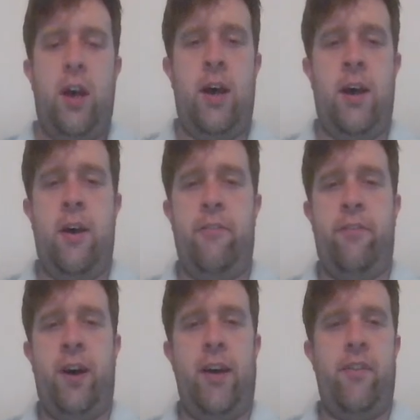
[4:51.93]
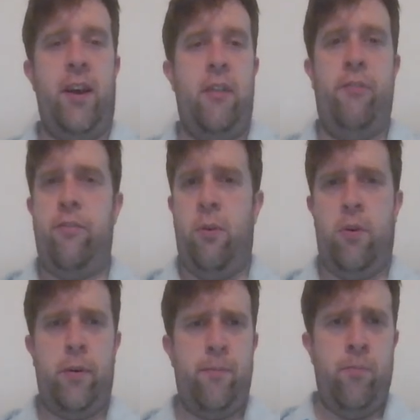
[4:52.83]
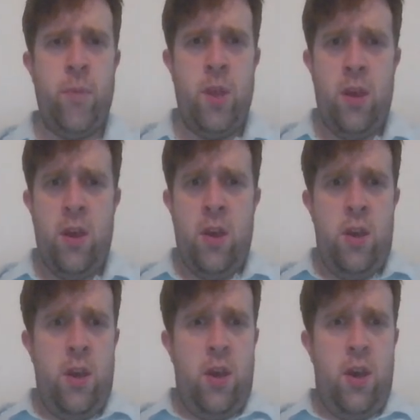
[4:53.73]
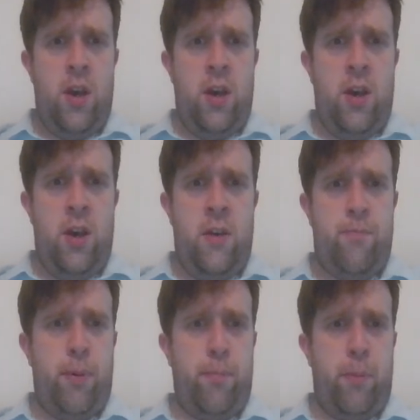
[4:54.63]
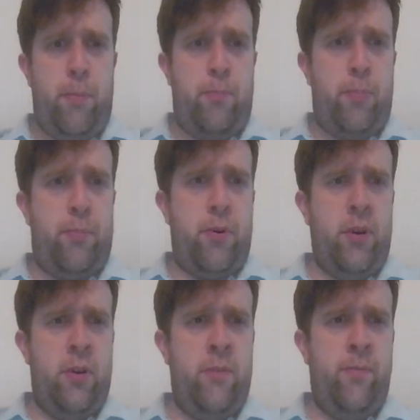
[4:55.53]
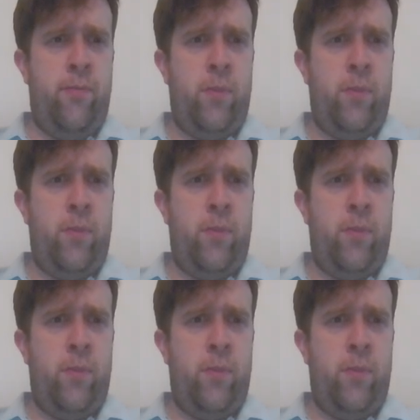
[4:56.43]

uh, five, and four. Uh, bah, bah, bah,